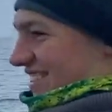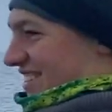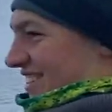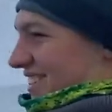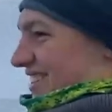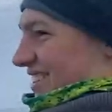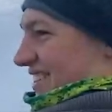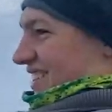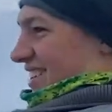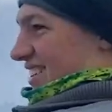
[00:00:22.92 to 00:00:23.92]
it's a little bit
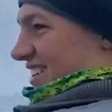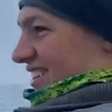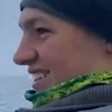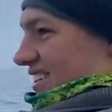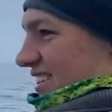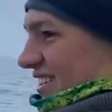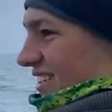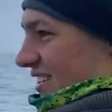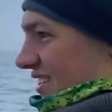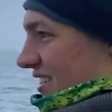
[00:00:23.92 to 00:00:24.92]
sporty out
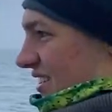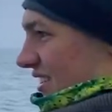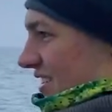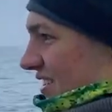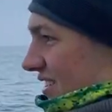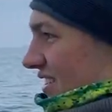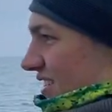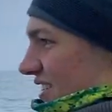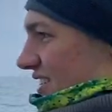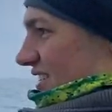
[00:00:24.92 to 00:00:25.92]
here. But
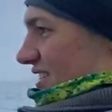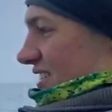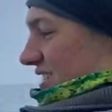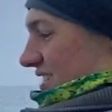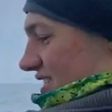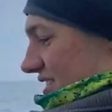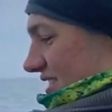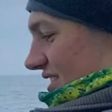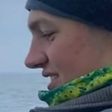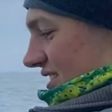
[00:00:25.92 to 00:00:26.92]
we are on.
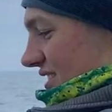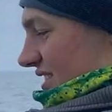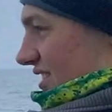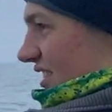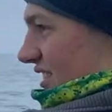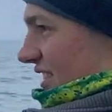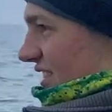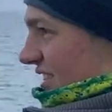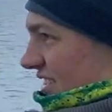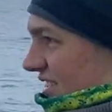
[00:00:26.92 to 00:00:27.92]
It's a
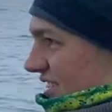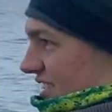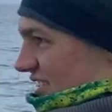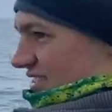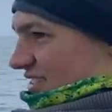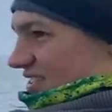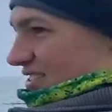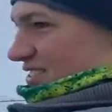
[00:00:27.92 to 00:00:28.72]
decent one.